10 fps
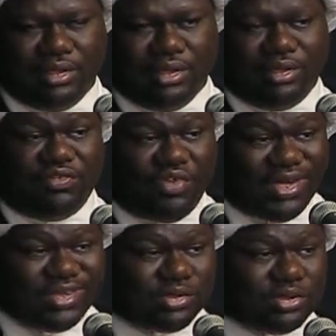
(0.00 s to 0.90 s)
And in
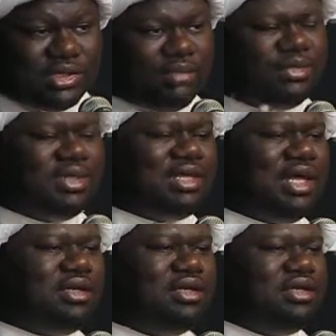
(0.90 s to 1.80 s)
fact, this was something
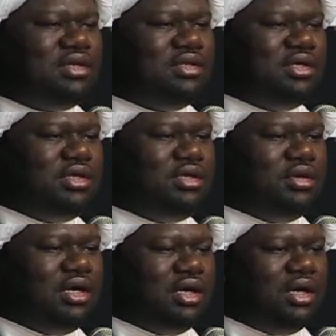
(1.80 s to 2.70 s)
that the
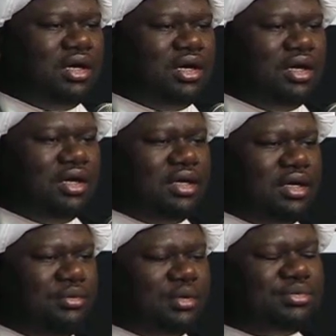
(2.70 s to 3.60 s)

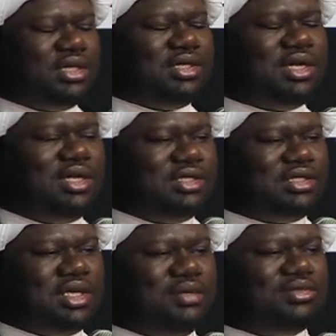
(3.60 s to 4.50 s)
Imam Salih
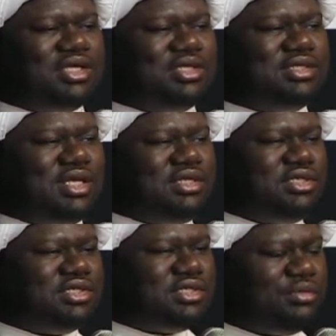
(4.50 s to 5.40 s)
says that
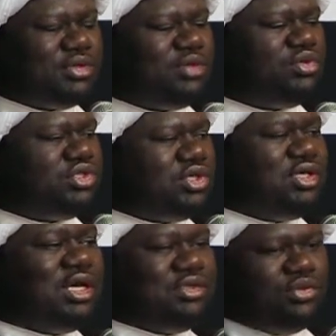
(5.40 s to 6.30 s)
this is something that we should
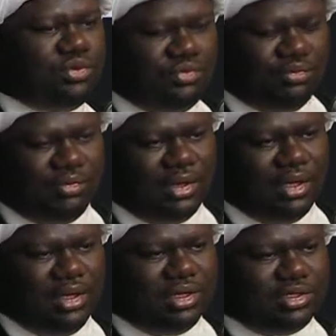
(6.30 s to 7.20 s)
not do.
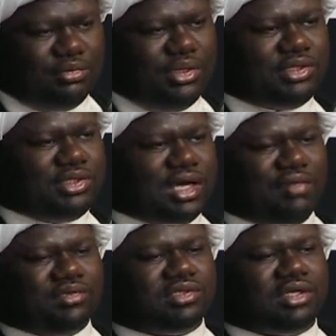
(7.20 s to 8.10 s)
It's mentioned
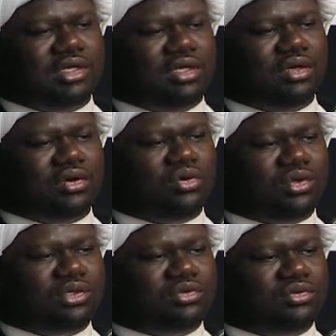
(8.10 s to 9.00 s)
obviously
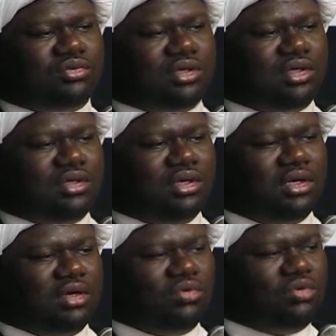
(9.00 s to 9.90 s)
according to the
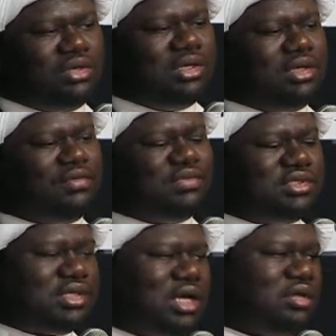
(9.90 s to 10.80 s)
ruling of the
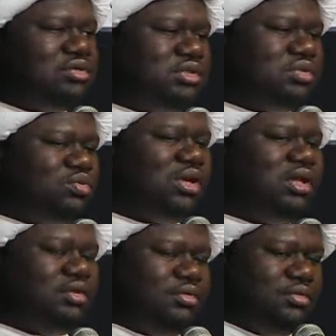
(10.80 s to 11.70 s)
scholars as
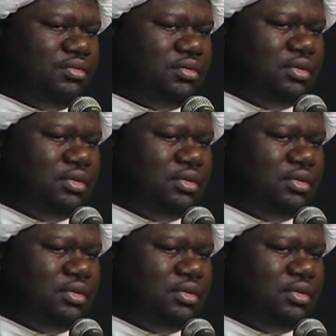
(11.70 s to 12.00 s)
well.